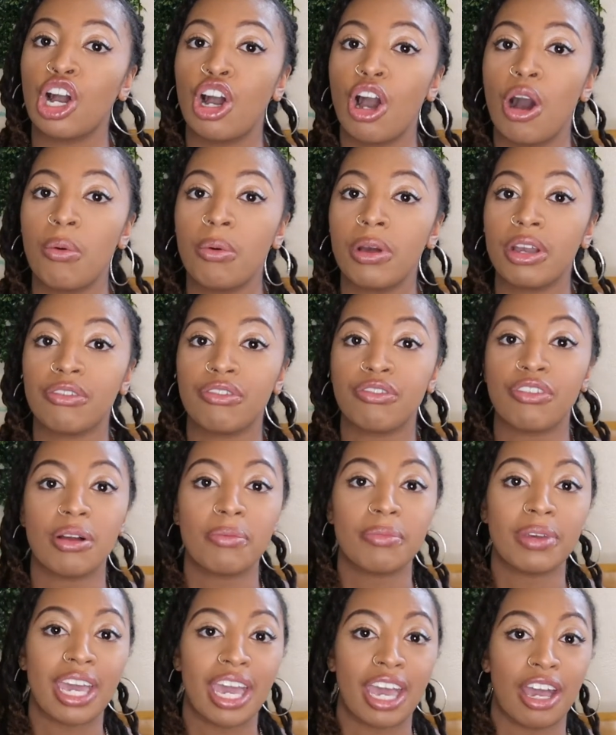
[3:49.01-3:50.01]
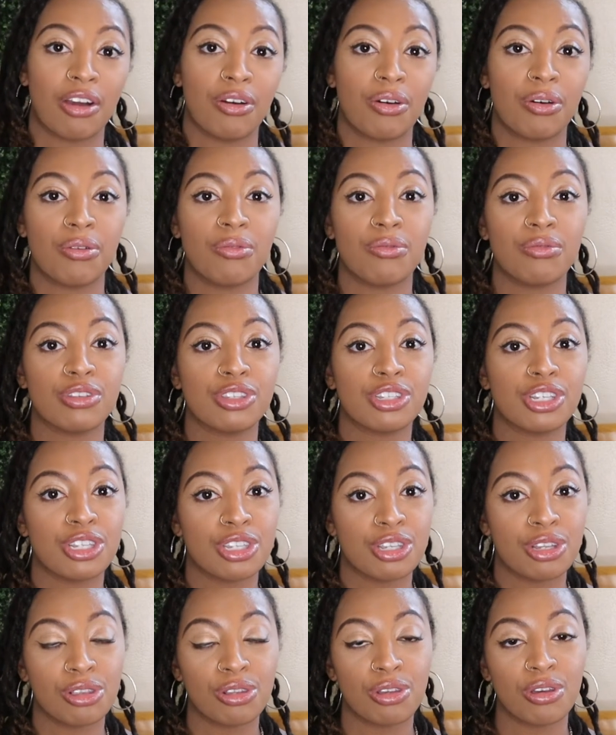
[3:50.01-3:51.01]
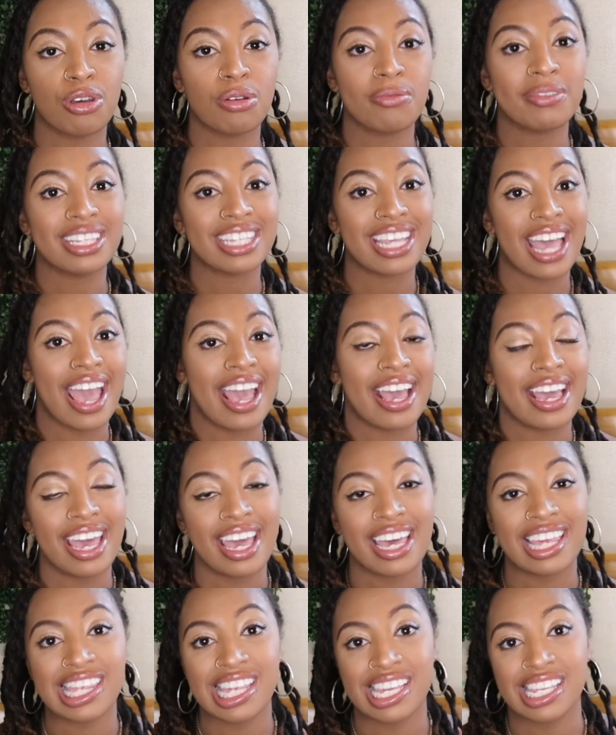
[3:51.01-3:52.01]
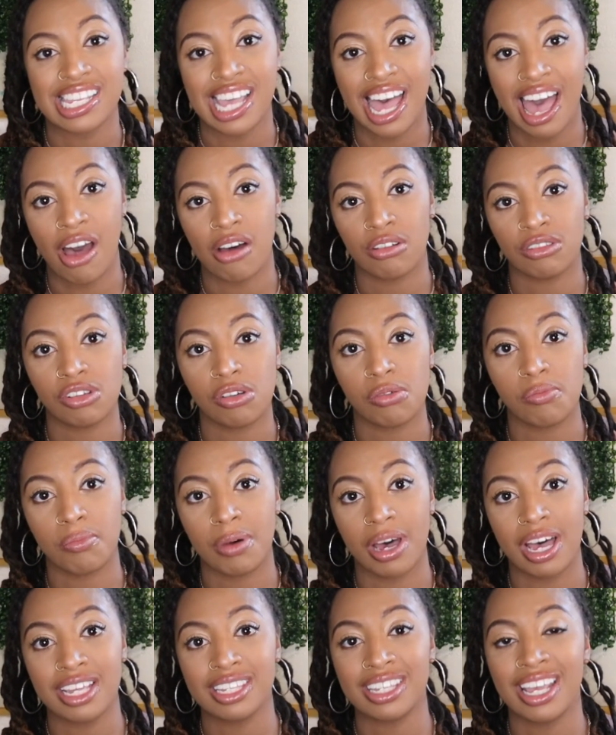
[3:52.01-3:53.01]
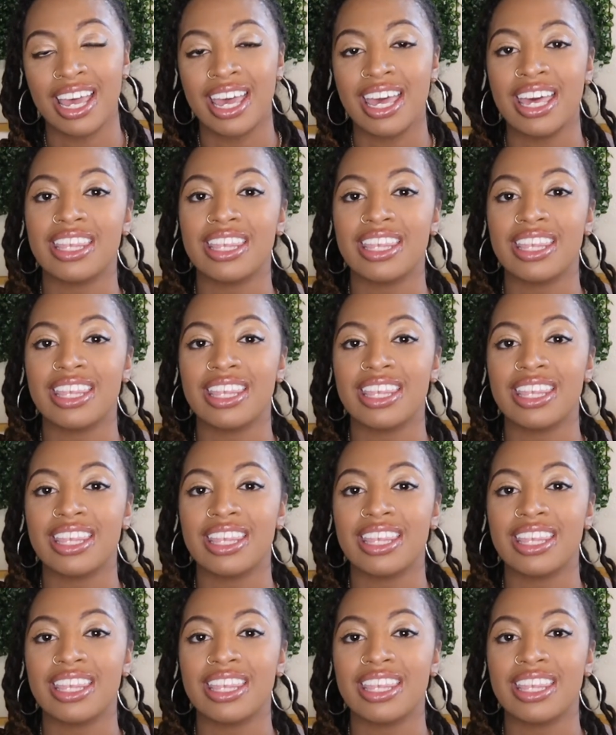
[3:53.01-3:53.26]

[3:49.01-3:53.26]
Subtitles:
going from Cancun to Tulum taking this Aldo bus,